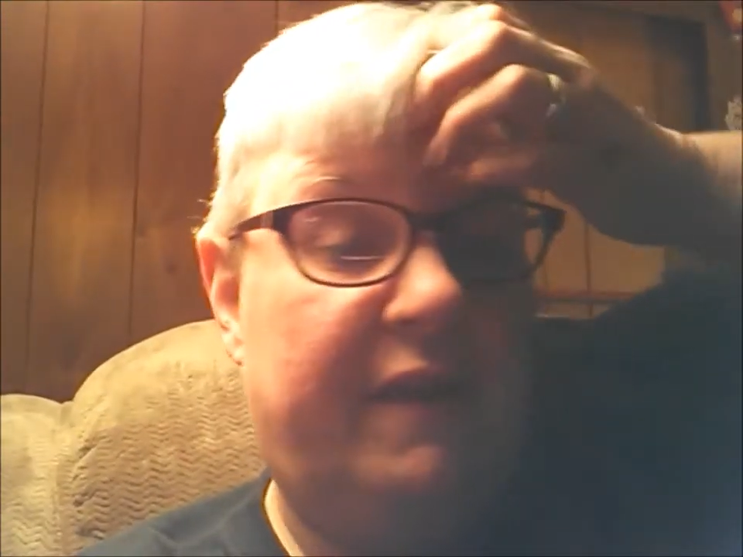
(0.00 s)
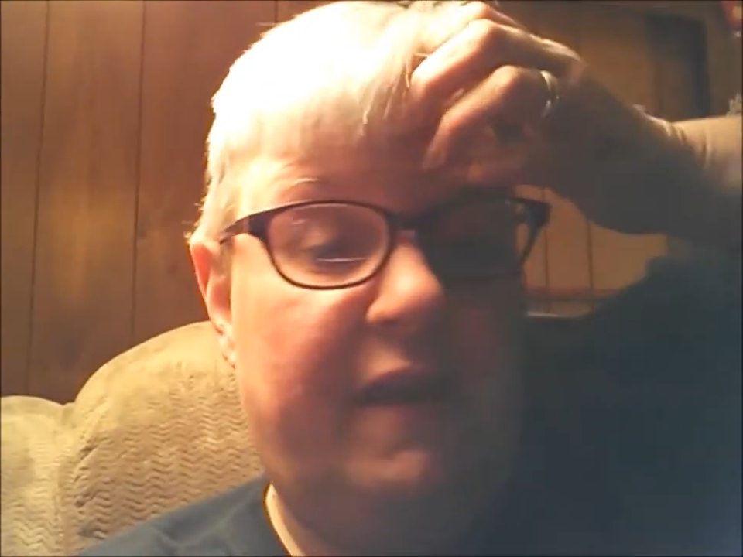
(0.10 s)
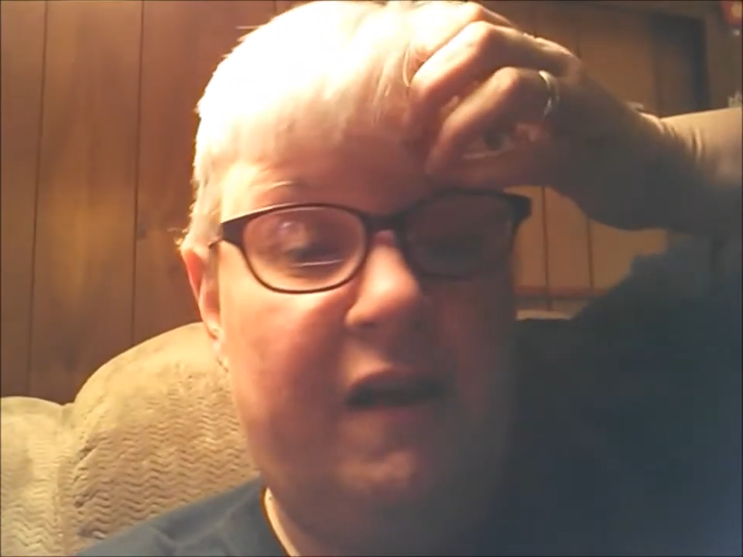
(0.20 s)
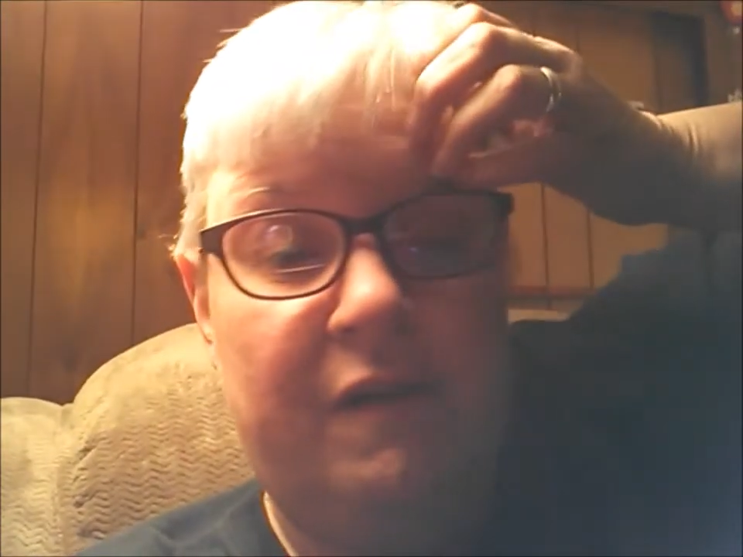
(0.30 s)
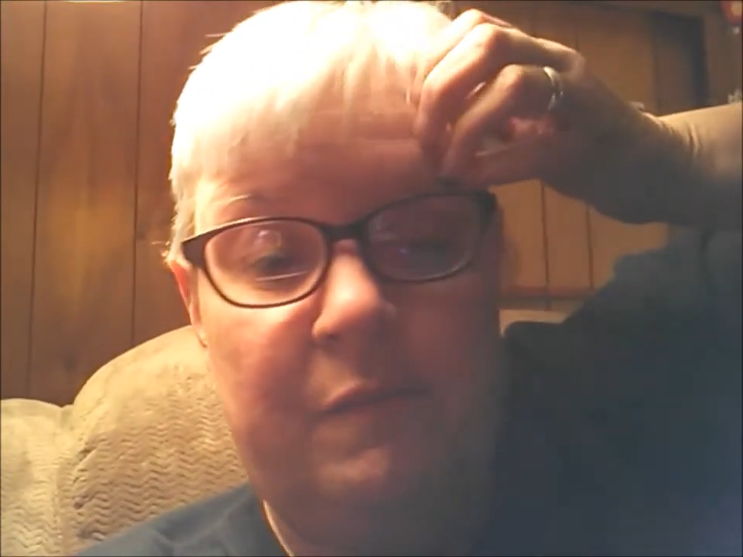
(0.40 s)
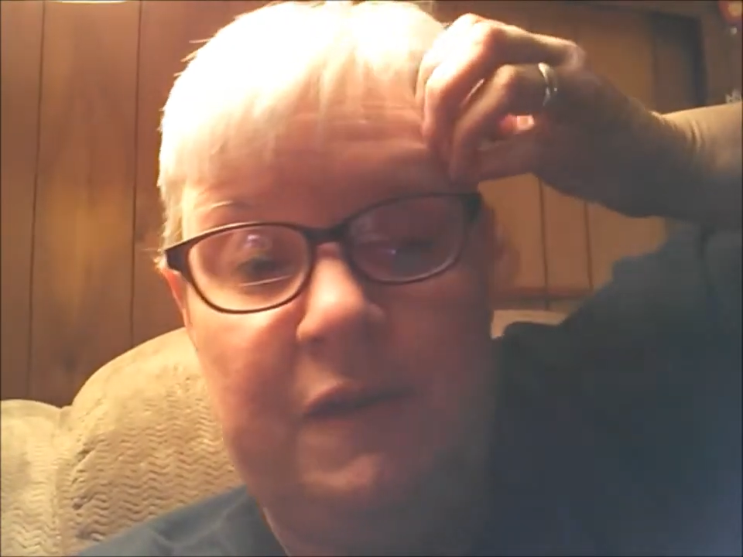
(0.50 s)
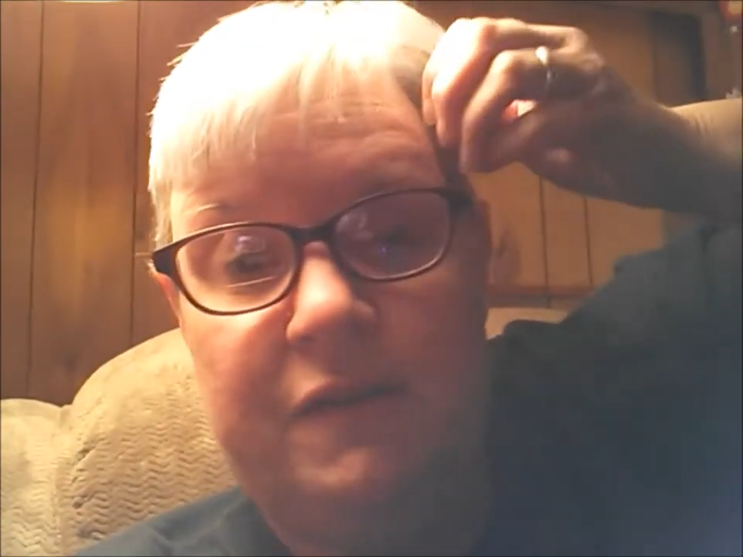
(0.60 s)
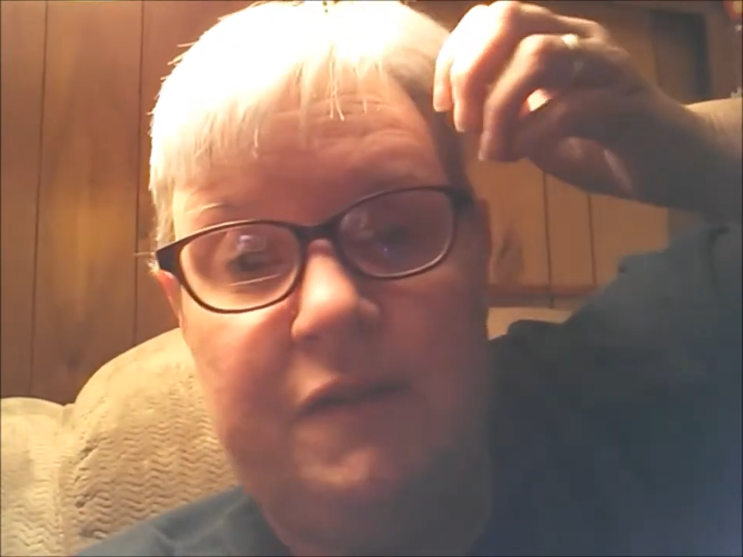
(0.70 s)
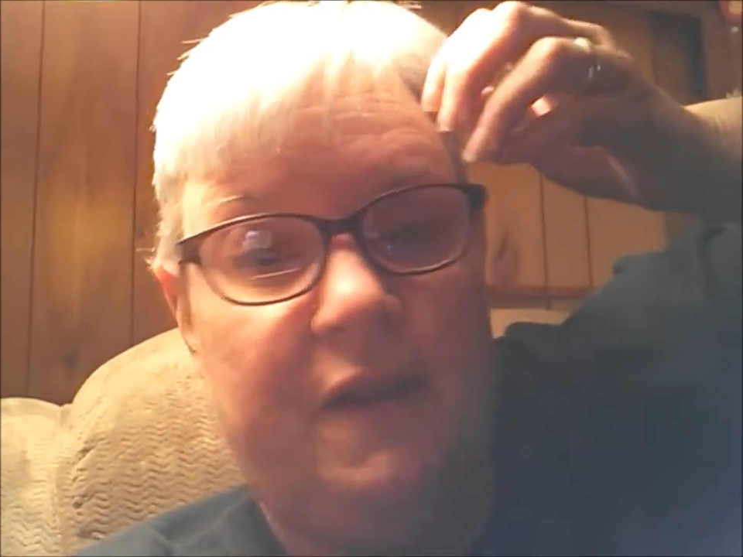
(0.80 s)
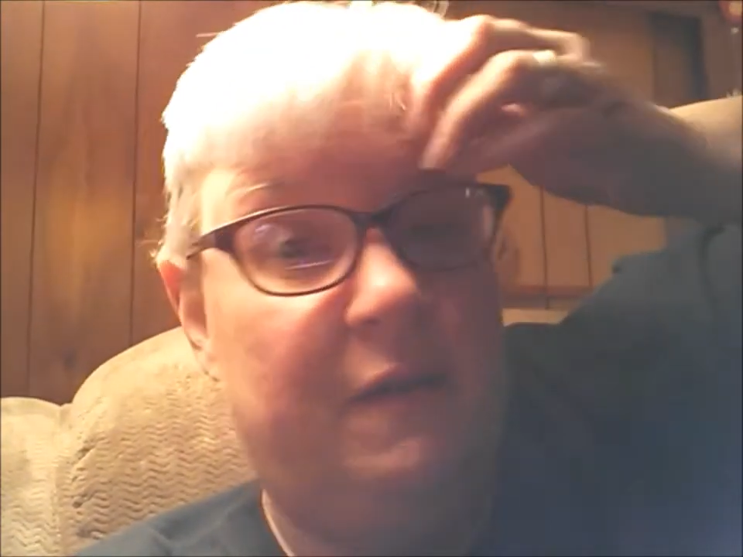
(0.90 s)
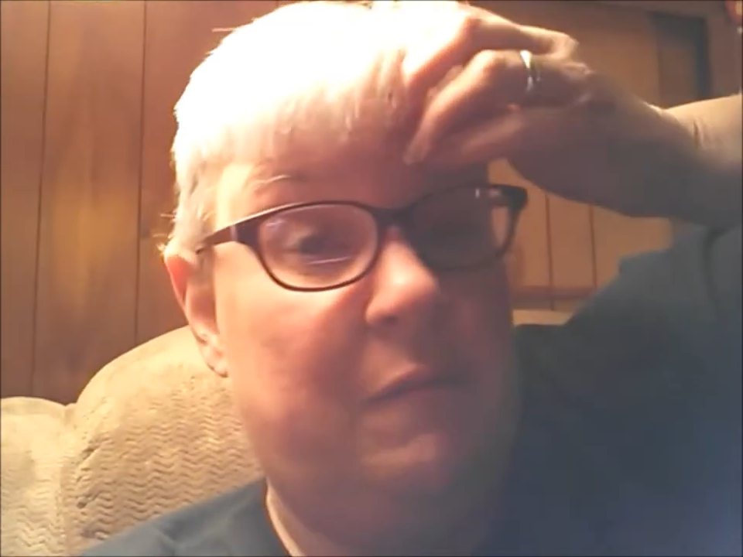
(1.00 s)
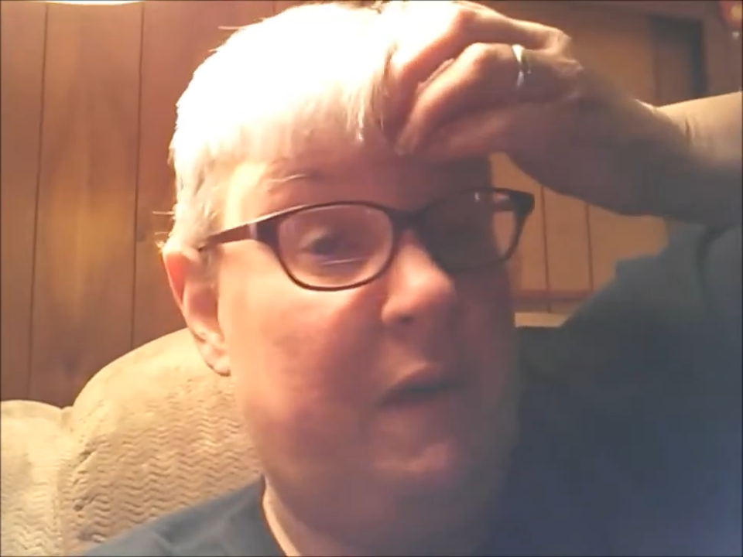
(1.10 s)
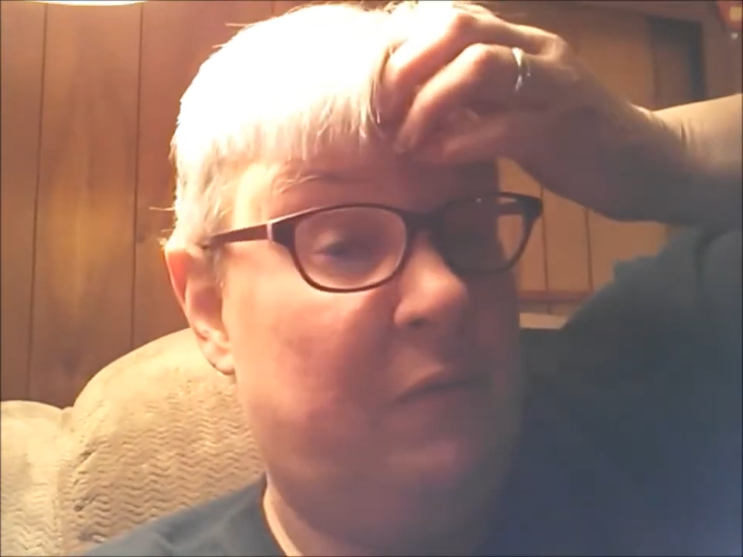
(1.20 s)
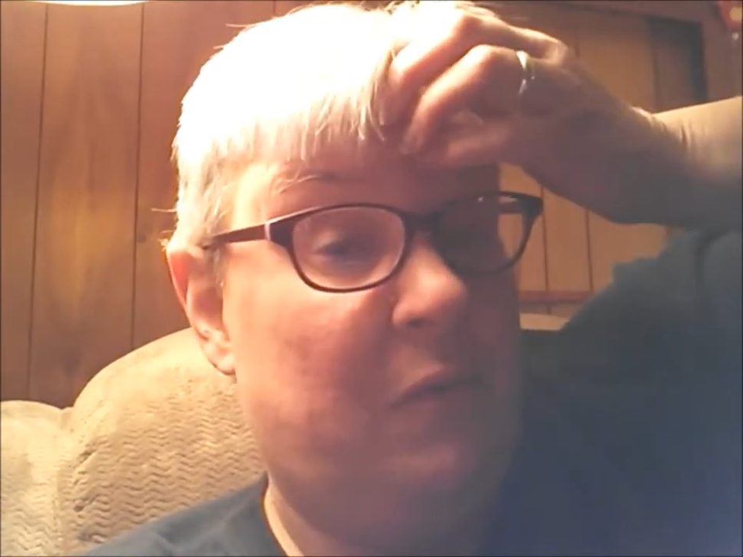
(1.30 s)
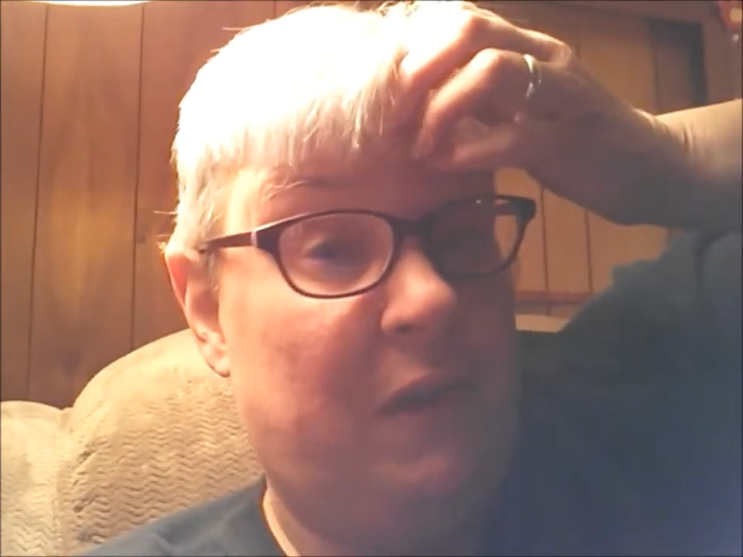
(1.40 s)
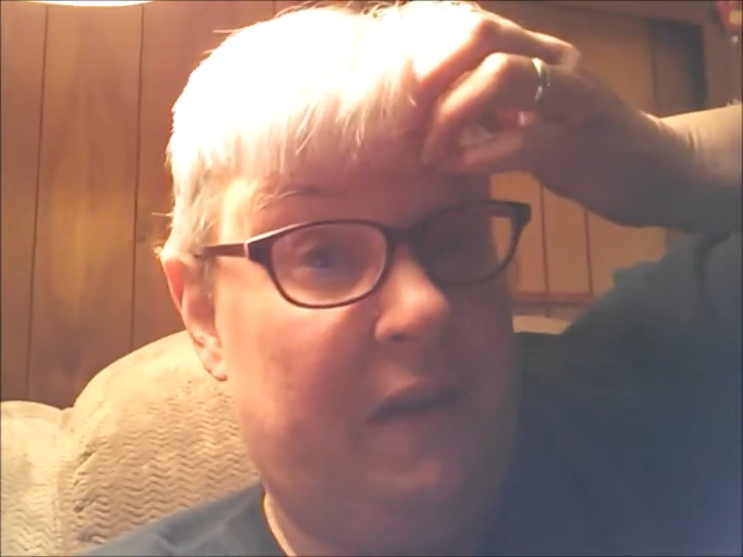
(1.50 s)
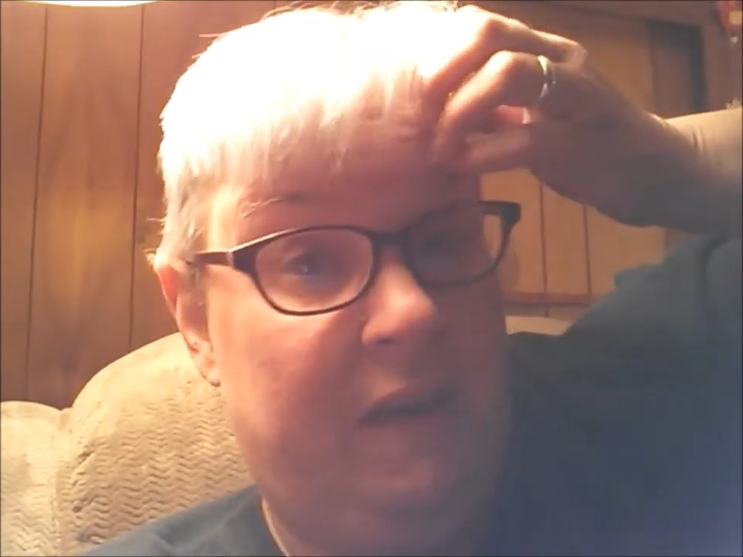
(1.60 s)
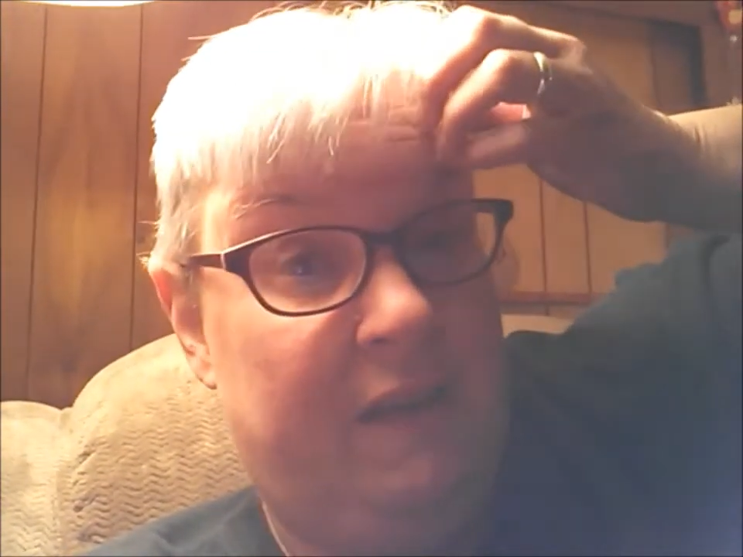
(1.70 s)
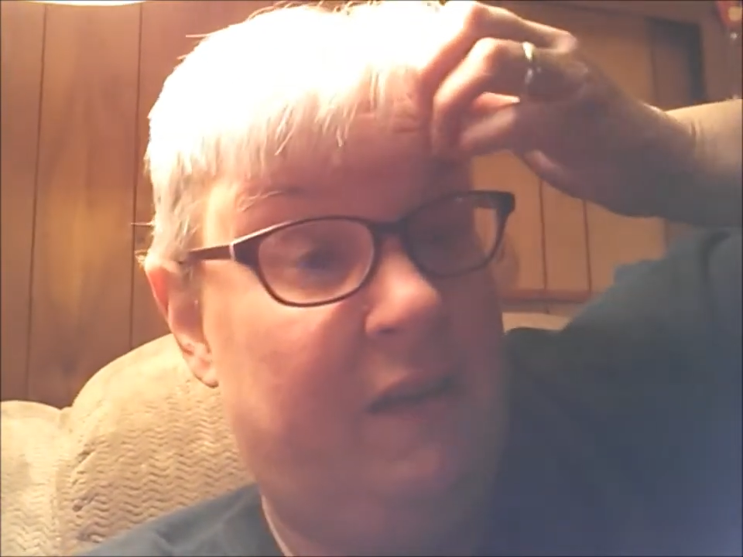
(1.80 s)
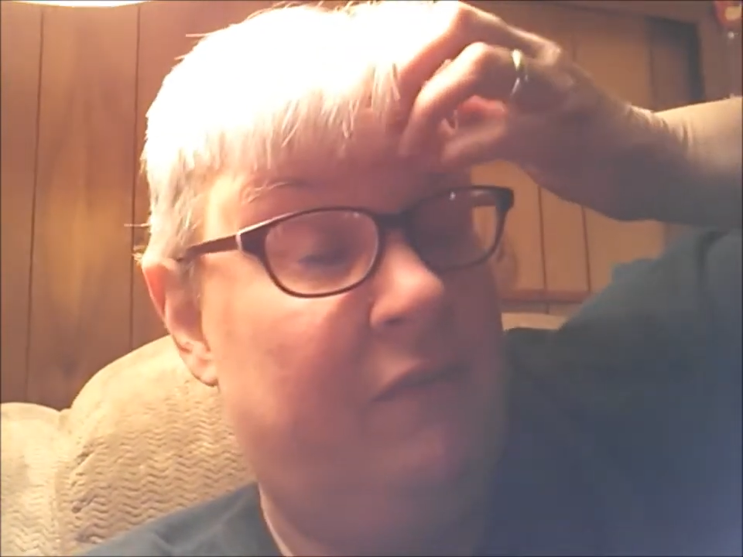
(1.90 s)
Um, it's thin, but it
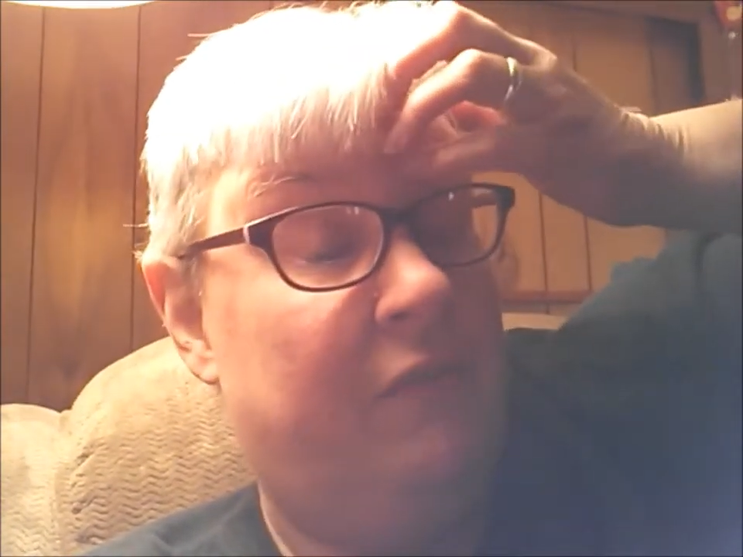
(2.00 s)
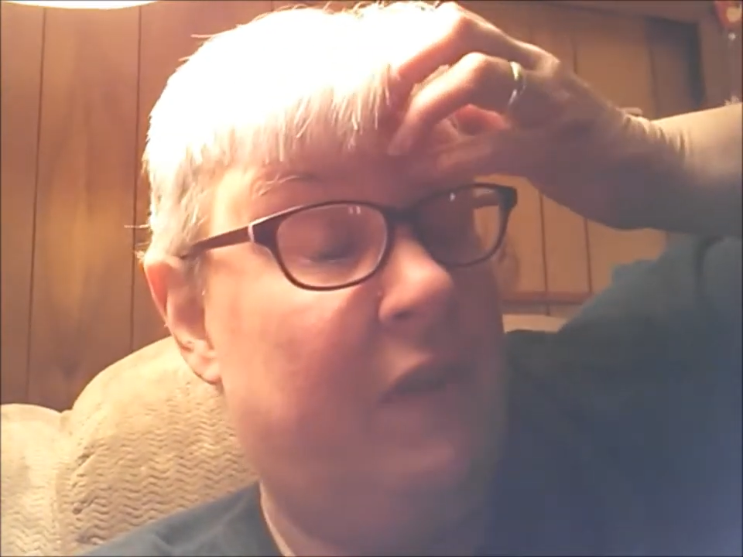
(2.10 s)
really, it,